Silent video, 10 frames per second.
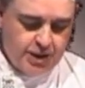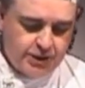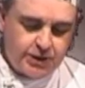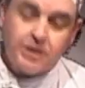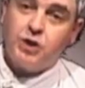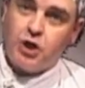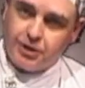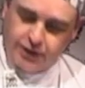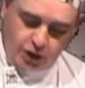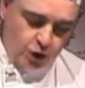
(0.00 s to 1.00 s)
So start
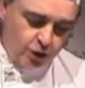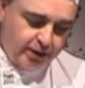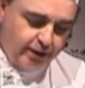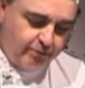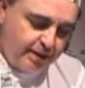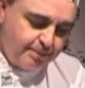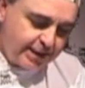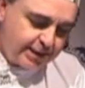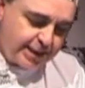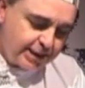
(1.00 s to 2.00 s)
in the collar area,
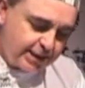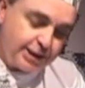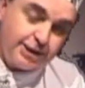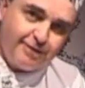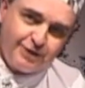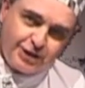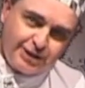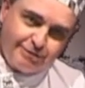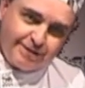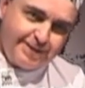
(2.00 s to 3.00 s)
because that's the toughest
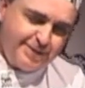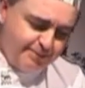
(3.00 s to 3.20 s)
area,